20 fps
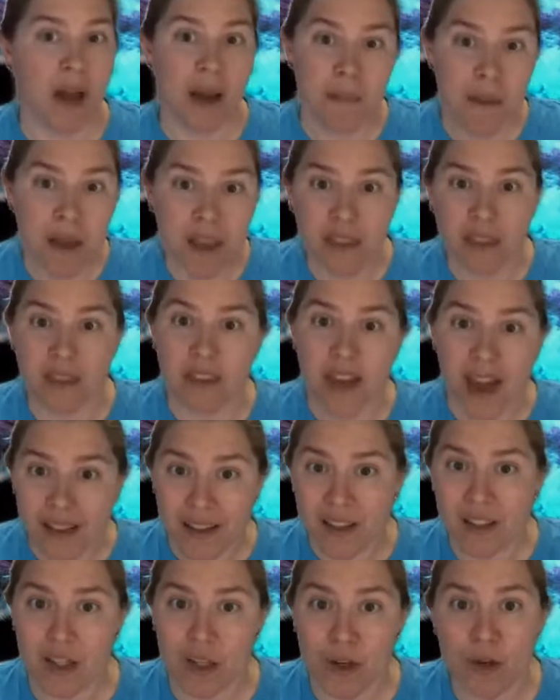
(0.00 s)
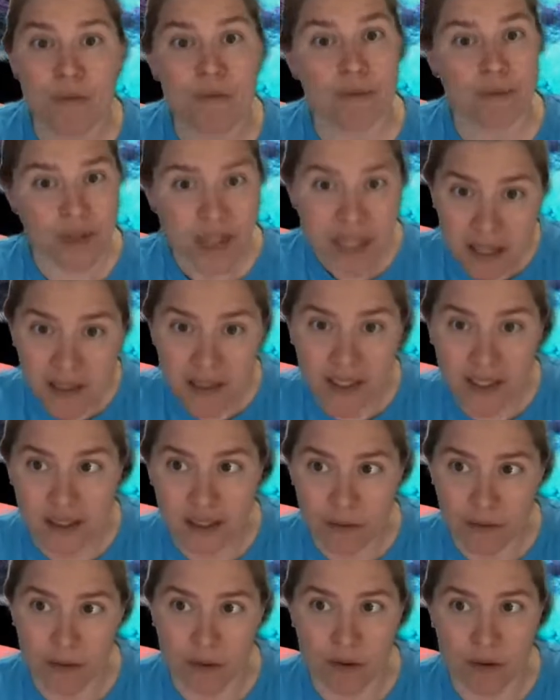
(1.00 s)
I bet that's a really
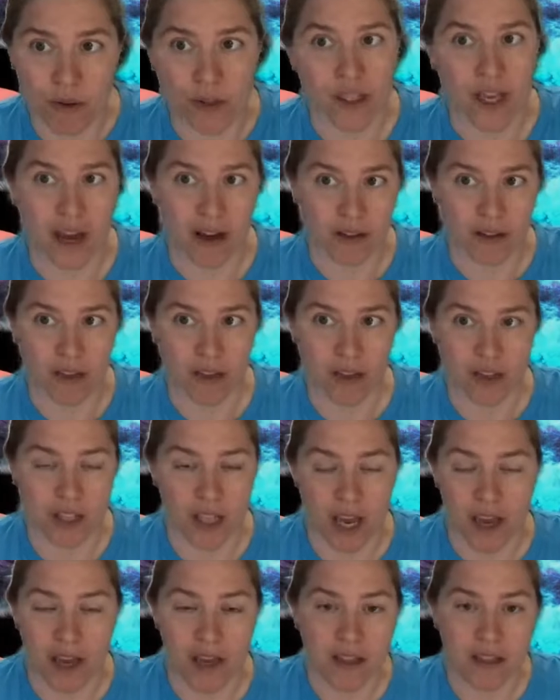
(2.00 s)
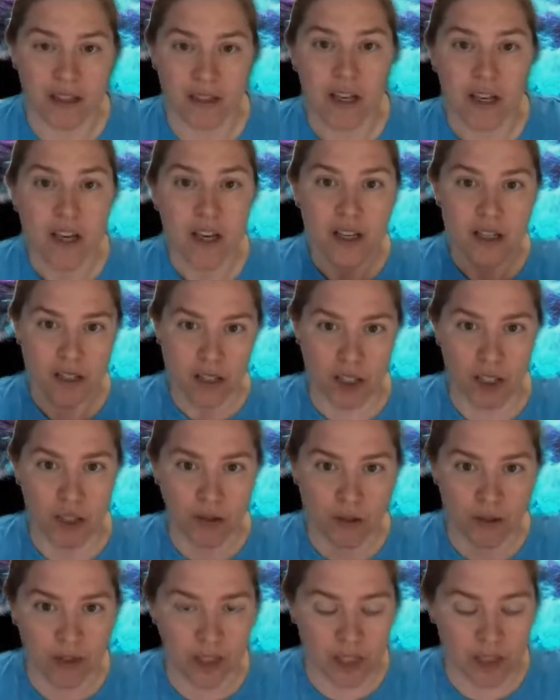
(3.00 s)
difficult exercise to
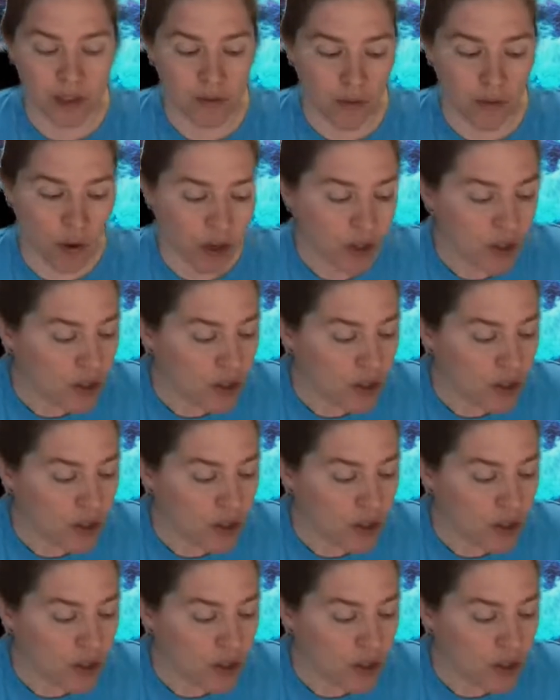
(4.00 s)
use these for.